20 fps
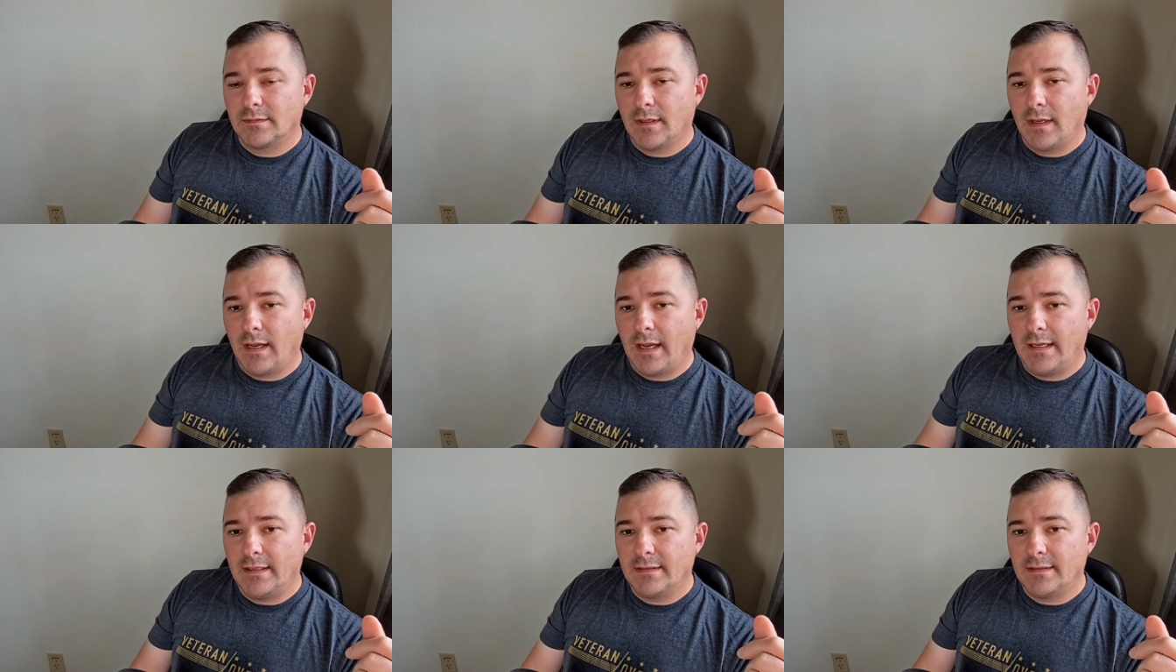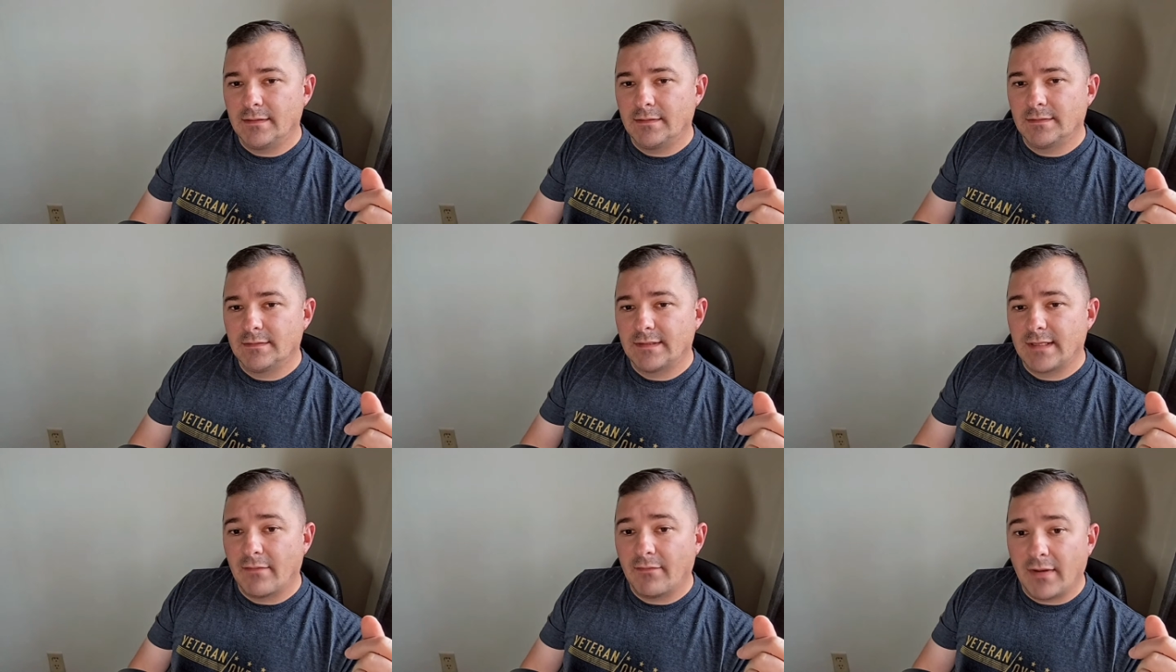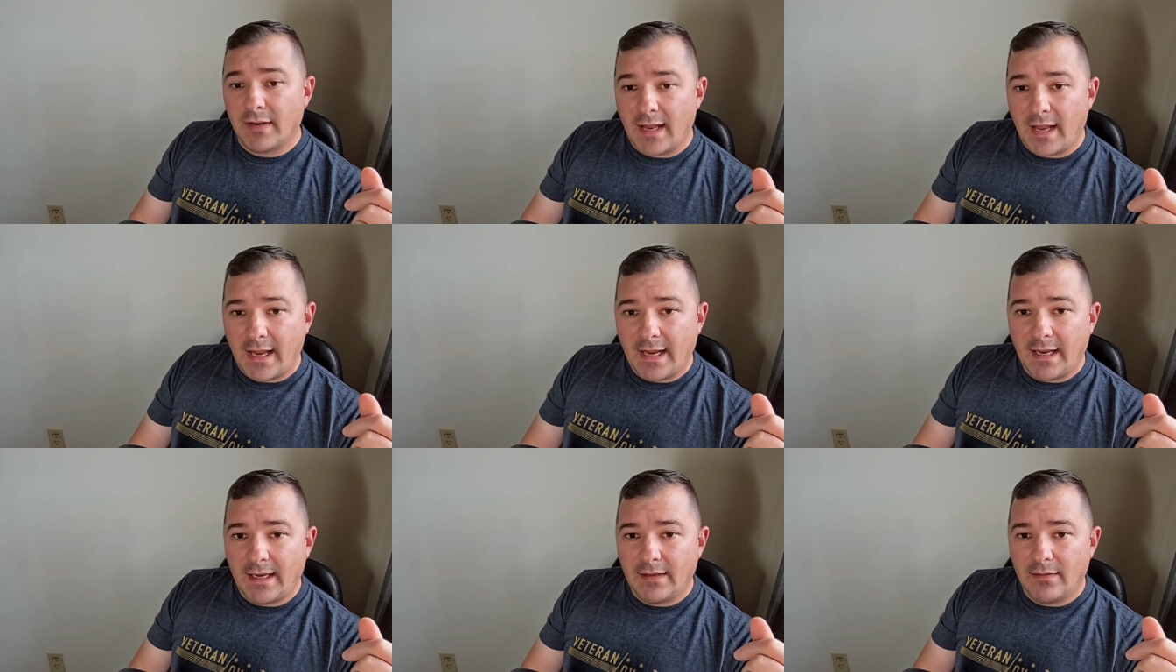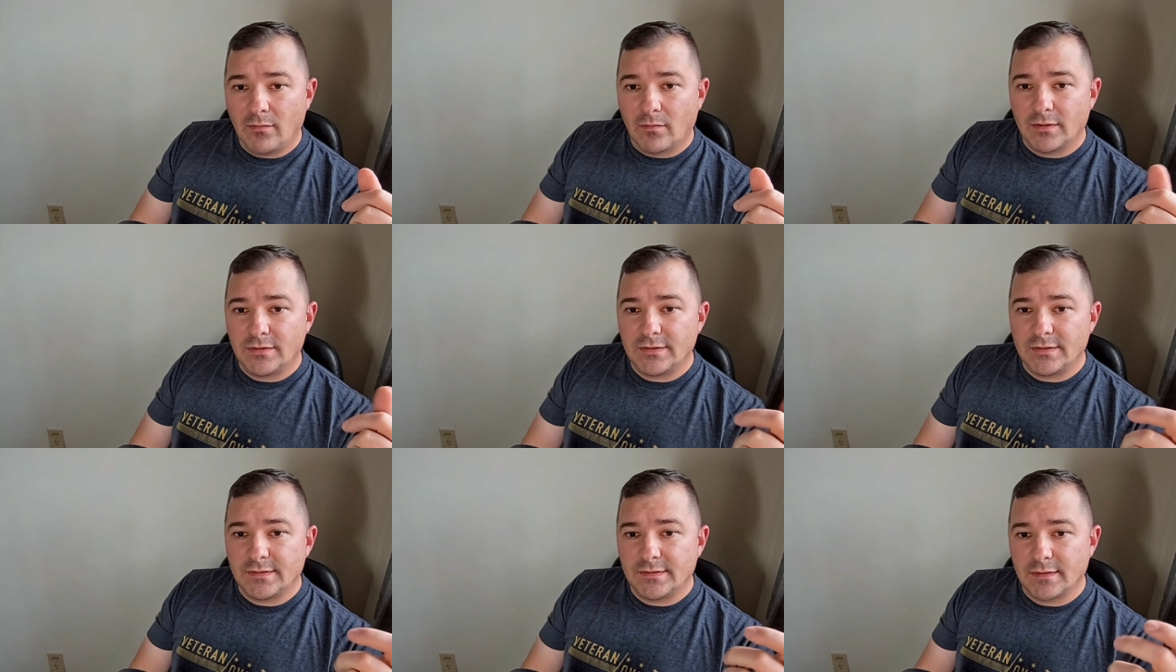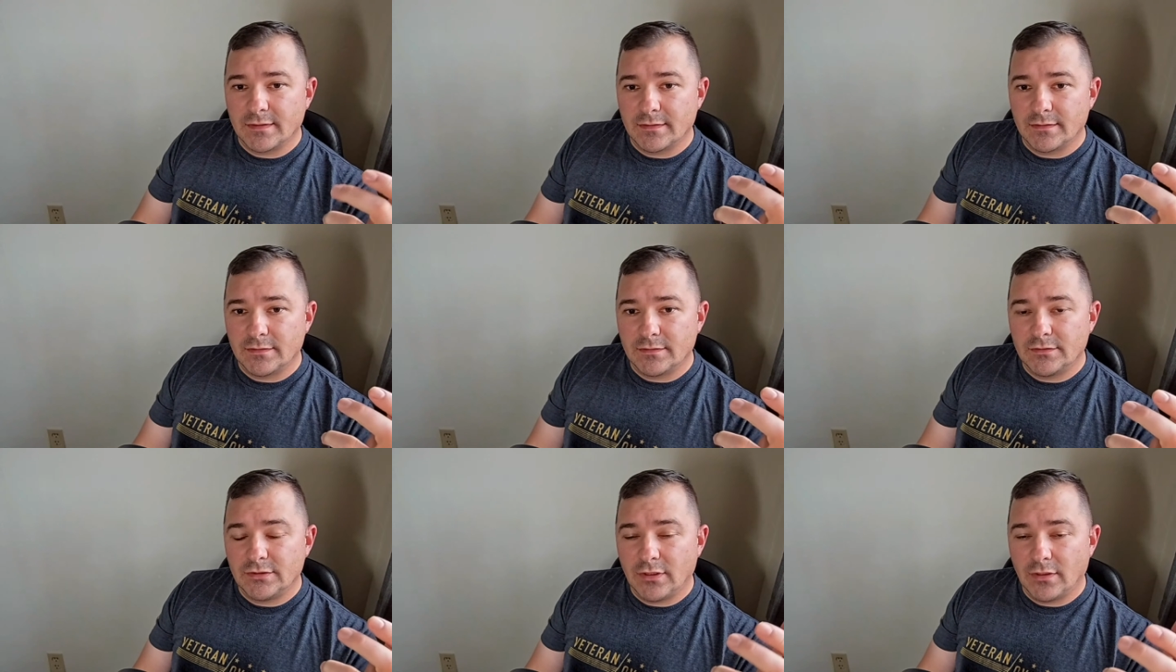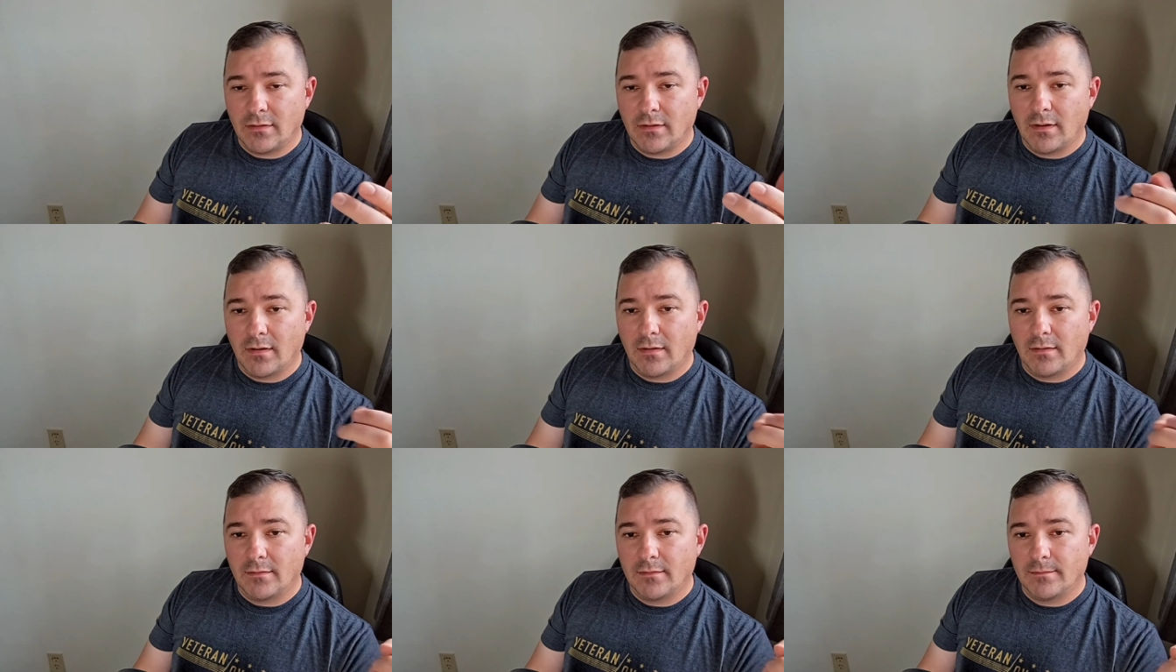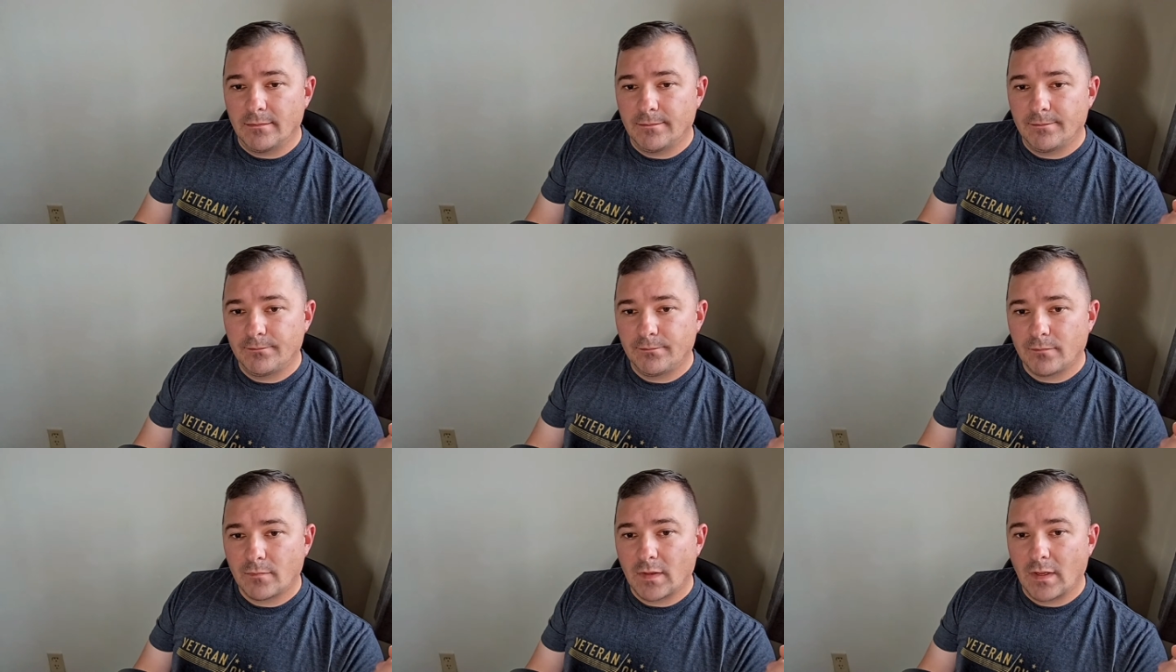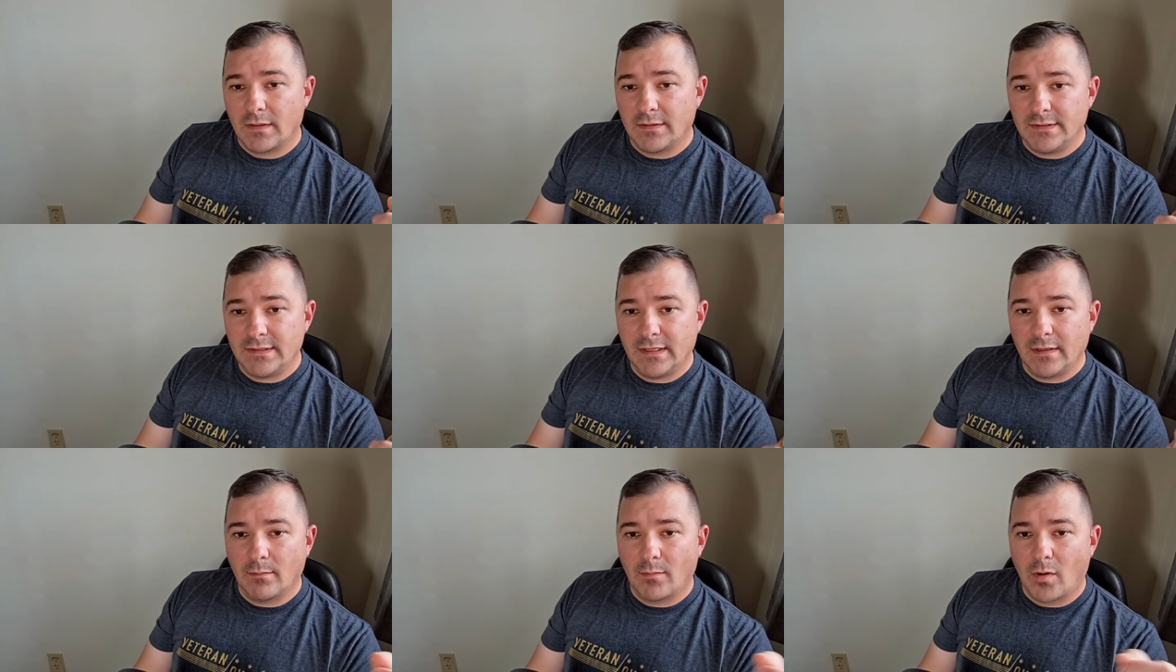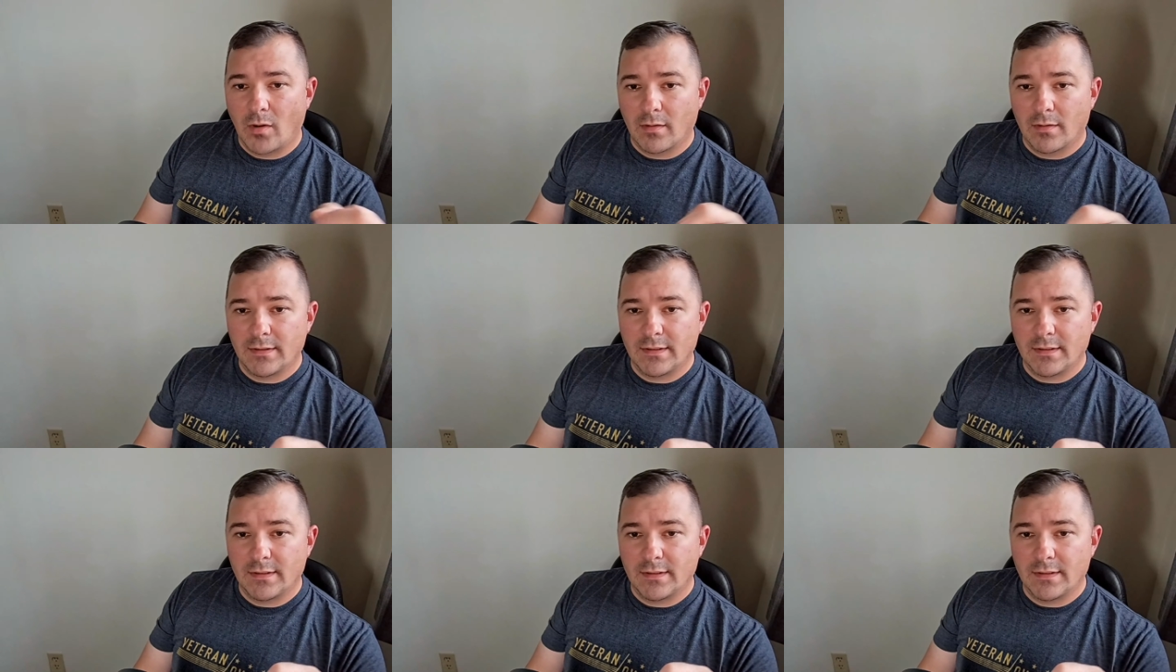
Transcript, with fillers: 878, which is a DMR,